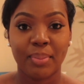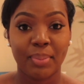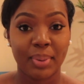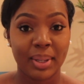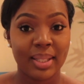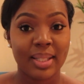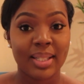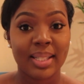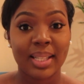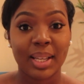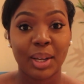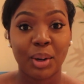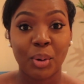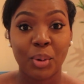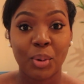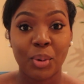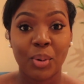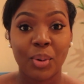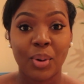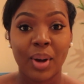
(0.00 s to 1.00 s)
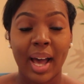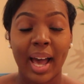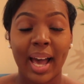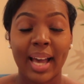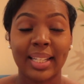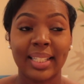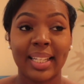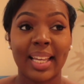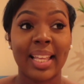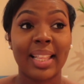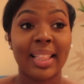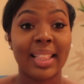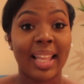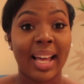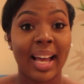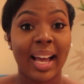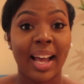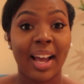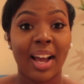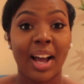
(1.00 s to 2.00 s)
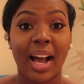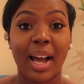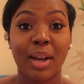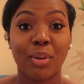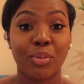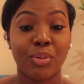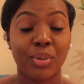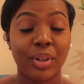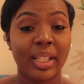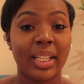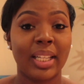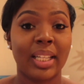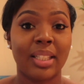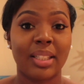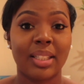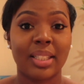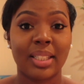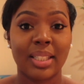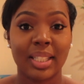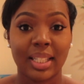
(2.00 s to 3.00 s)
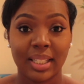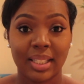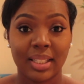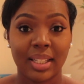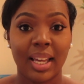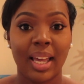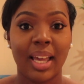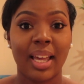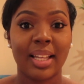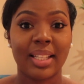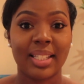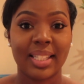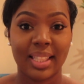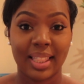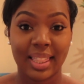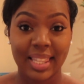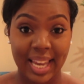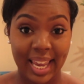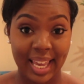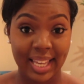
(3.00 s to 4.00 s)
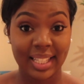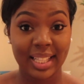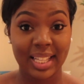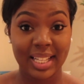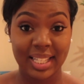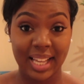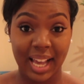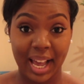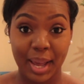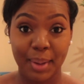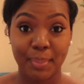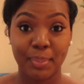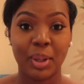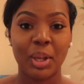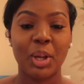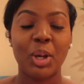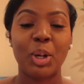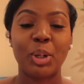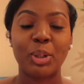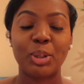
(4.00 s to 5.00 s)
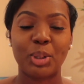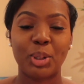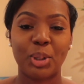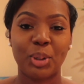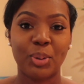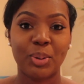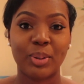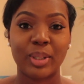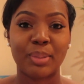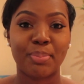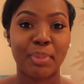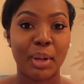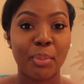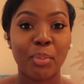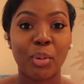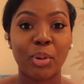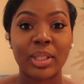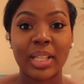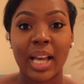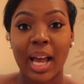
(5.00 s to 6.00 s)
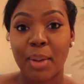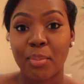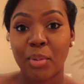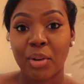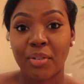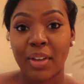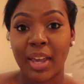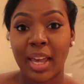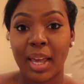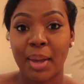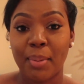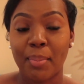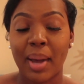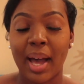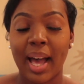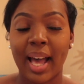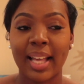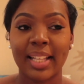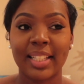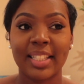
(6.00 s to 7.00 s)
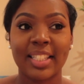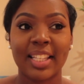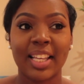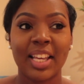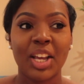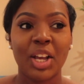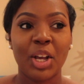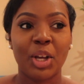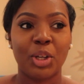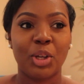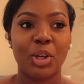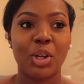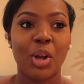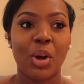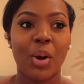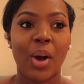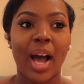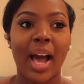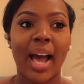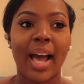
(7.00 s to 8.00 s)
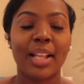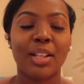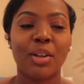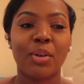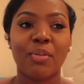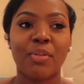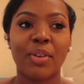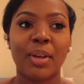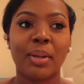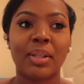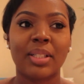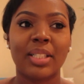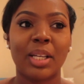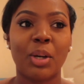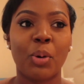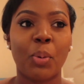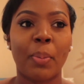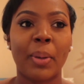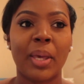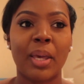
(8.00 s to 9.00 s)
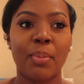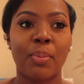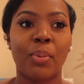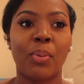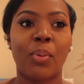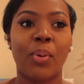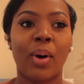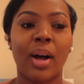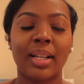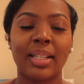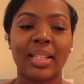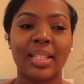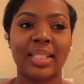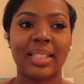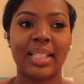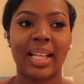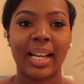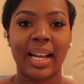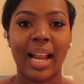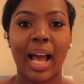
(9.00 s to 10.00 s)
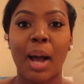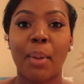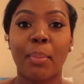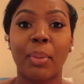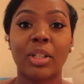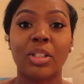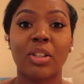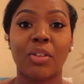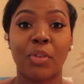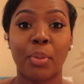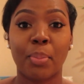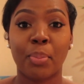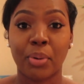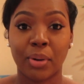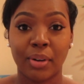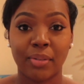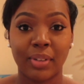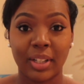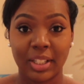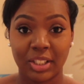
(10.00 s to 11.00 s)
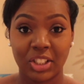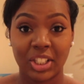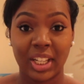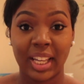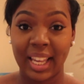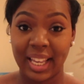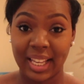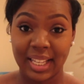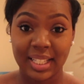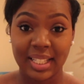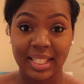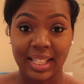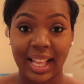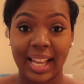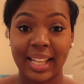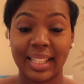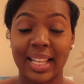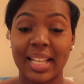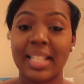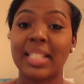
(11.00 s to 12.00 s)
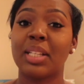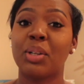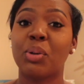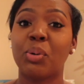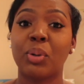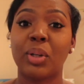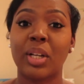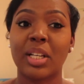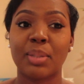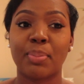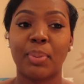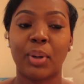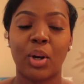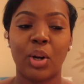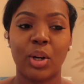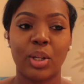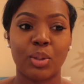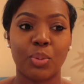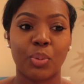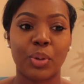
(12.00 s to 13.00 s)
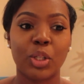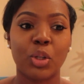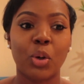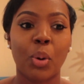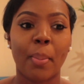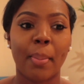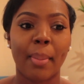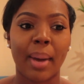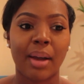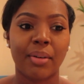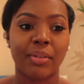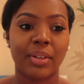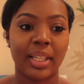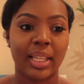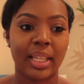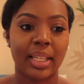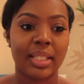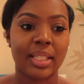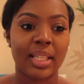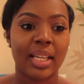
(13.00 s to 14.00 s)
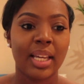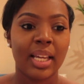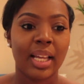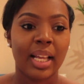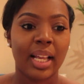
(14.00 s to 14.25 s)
being single. And in that, I really did take the time to spend more time with Him. And, you know, I don't think single people understand how much of a privilege it is, like, their singleness, because when you're married,